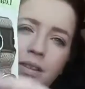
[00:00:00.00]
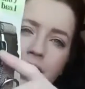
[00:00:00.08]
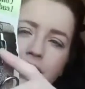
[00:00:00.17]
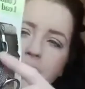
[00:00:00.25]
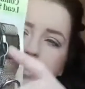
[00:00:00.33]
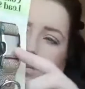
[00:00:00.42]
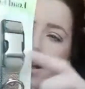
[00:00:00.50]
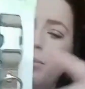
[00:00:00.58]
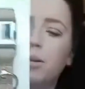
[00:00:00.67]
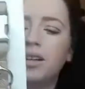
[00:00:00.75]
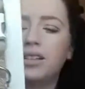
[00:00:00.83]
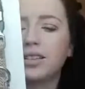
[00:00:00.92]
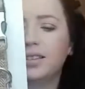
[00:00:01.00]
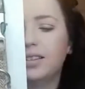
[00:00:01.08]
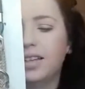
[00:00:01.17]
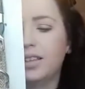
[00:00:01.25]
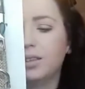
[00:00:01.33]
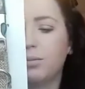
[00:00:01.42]
there as well, but it doesn't
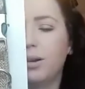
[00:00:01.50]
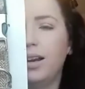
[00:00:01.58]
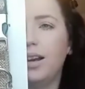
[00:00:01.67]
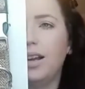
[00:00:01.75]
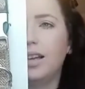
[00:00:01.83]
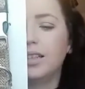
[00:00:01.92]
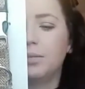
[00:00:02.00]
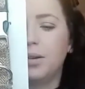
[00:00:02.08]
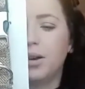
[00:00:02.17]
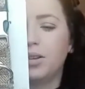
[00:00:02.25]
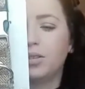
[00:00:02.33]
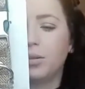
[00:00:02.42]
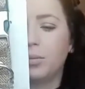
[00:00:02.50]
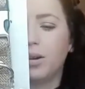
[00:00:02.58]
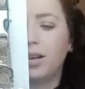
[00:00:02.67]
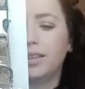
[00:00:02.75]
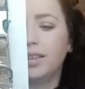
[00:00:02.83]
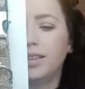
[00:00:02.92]
say it's real, and to be honest with the
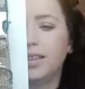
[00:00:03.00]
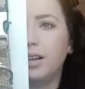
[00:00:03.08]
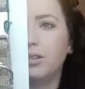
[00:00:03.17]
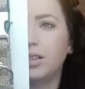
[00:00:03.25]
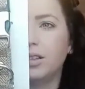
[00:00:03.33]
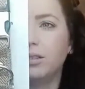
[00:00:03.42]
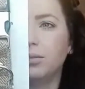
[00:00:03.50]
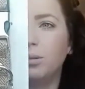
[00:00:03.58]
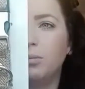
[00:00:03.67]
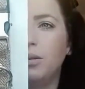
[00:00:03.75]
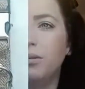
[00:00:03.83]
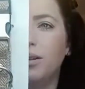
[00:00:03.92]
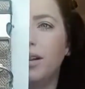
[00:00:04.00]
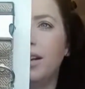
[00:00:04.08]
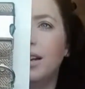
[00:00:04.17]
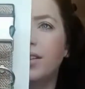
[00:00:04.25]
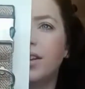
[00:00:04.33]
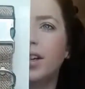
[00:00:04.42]
price, I doubt it would be real
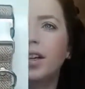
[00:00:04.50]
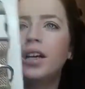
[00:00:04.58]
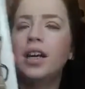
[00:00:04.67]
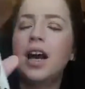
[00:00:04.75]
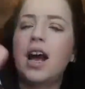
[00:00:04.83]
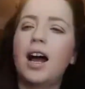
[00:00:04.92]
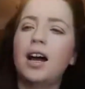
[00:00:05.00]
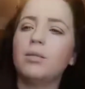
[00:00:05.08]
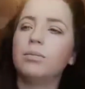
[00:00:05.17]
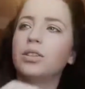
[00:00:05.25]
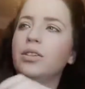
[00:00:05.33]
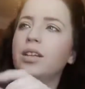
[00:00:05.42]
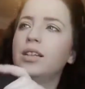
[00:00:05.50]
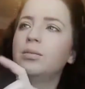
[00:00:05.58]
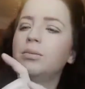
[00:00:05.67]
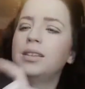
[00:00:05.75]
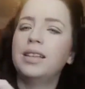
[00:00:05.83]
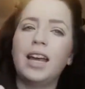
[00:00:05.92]
leather. So this
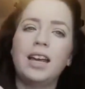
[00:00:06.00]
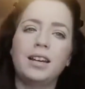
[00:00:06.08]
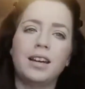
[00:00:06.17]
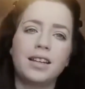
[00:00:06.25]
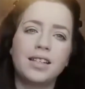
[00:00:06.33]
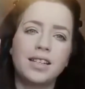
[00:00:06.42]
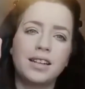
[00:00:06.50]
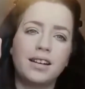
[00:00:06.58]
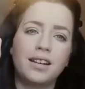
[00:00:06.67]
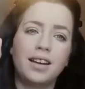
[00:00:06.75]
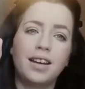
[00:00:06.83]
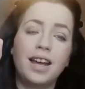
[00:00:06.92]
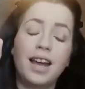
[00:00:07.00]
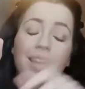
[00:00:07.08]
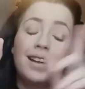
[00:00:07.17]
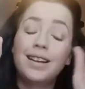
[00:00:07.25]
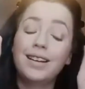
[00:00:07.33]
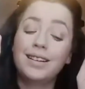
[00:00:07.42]
was $8.99,
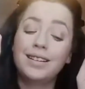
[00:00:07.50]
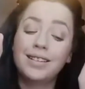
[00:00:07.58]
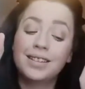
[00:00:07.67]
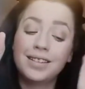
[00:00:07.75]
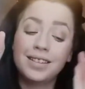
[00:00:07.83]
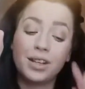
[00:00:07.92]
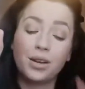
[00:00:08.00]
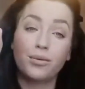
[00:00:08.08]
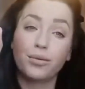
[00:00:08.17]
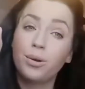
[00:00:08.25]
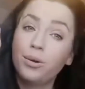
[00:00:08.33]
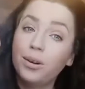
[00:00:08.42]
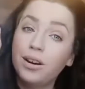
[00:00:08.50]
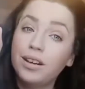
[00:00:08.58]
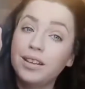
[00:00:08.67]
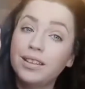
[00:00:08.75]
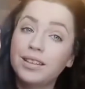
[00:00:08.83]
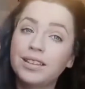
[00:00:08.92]
and of
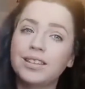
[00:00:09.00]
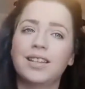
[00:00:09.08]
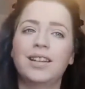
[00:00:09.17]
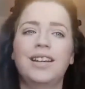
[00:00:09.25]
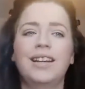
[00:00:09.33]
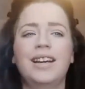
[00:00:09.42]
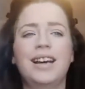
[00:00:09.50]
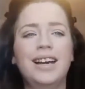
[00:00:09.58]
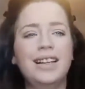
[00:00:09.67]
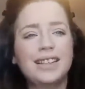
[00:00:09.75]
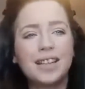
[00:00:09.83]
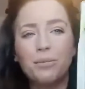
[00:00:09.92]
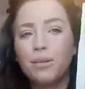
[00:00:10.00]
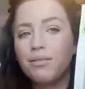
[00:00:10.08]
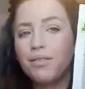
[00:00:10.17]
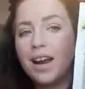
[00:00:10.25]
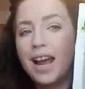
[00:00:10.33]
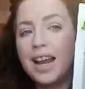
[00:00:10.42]
course I had to get one
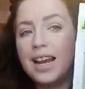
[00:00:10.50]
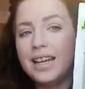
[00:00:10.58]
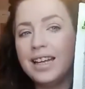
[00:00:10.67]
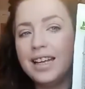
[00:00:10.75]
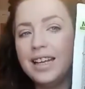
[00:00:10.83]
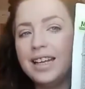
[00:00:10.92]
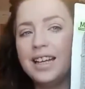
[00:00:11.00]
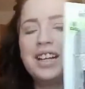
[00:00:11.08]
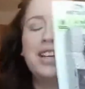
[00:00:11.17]
for Ellie.